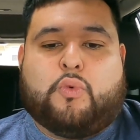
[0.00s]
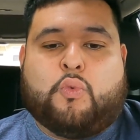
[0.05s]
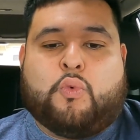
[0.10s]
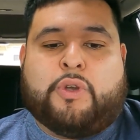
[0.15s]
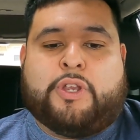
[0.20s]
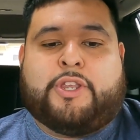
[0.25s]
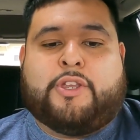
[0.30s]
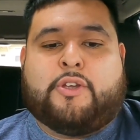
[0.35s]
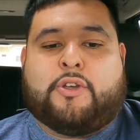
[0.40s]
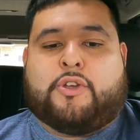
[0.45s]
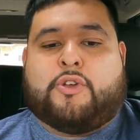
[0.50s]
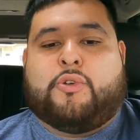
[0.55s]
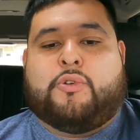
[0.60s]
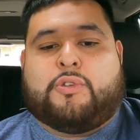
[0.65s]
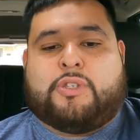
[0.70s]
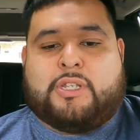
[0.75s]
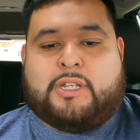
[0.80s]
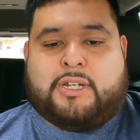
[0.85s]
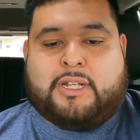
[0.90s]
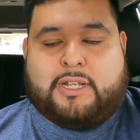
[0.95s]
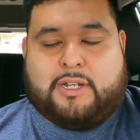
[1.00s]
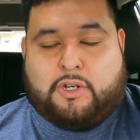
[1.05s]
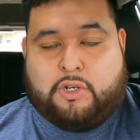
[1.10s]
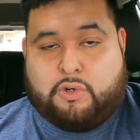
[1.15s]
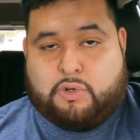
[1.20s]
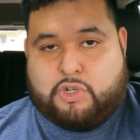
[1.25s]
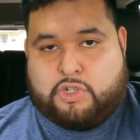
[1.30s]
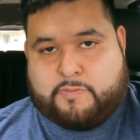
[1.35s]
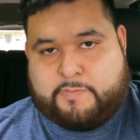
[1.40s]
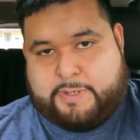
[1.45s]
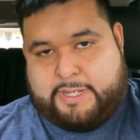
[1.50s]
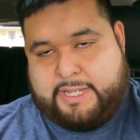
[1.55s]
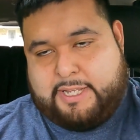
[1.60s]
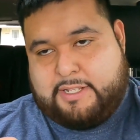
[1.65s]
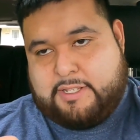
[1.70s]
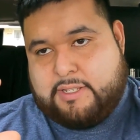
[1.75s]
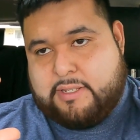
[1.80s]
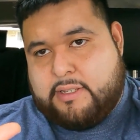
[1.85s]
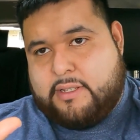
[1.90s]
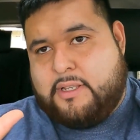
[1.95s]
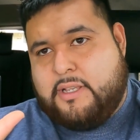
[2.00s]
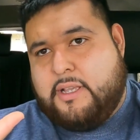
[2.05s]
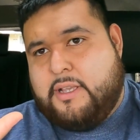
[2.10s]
when you're cruising at lower speeds,